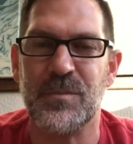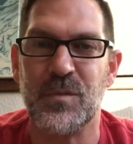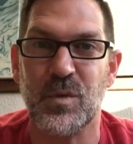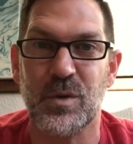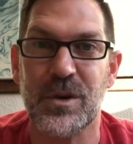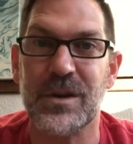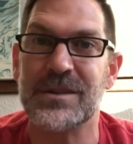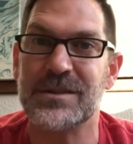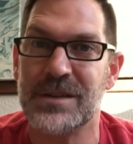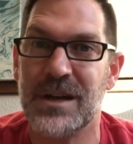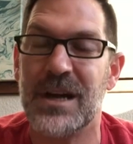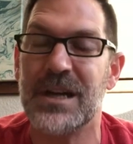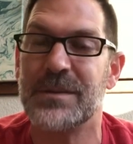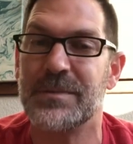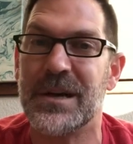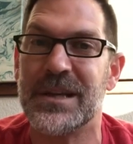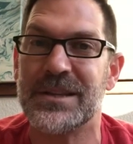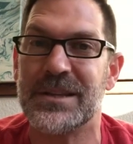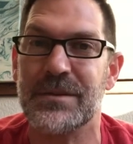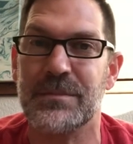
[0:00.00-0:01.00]
We're going to talk
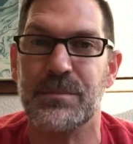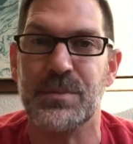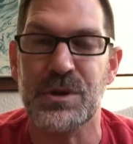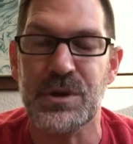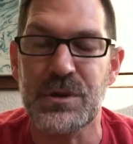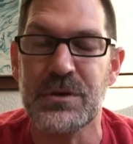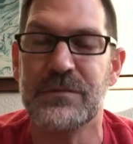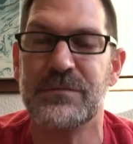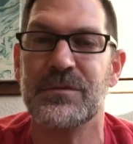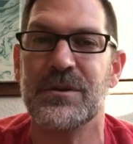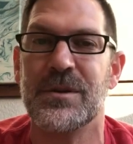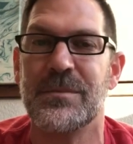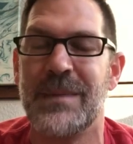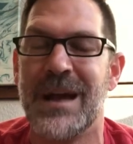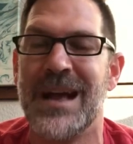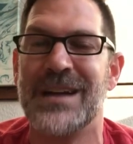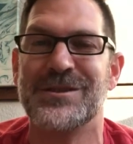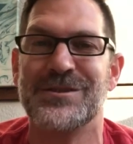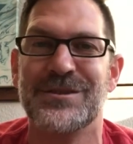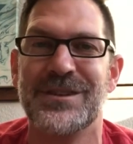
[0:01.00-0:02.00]
about the beautiful
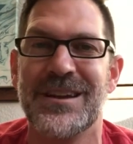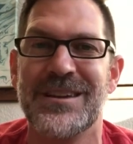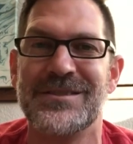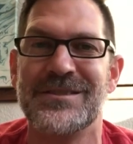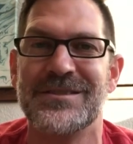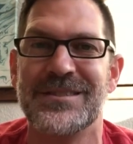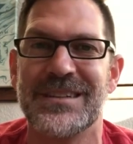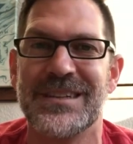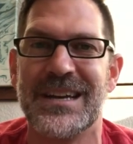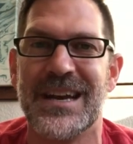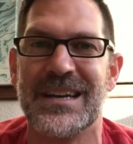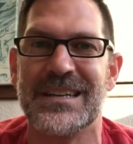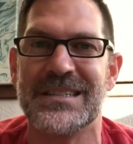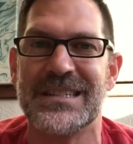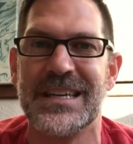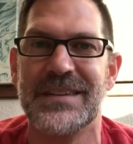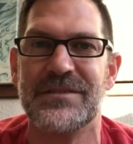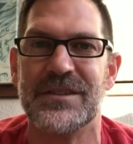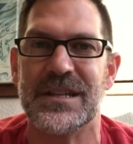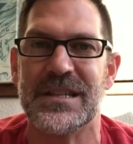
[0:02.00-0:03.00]
imagination that God has
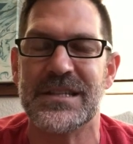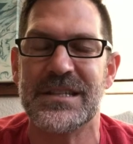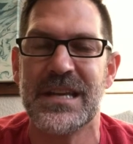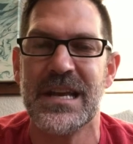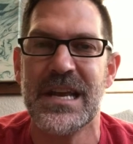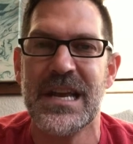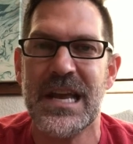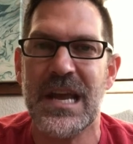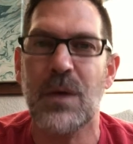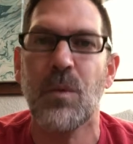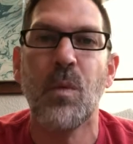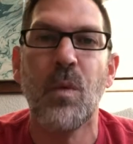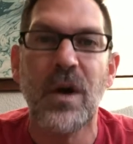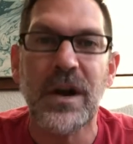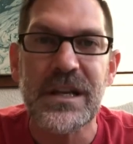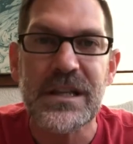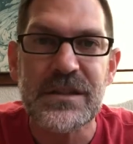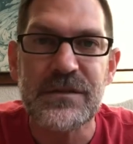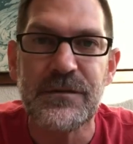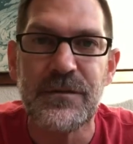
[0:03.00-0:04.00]
given us and
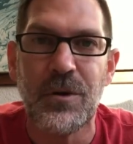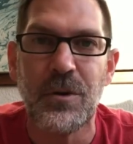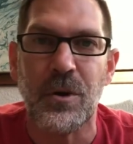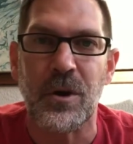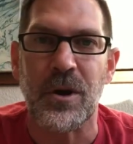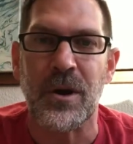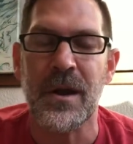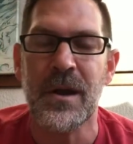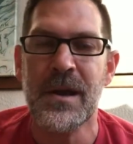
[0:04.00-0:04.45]
what it's for.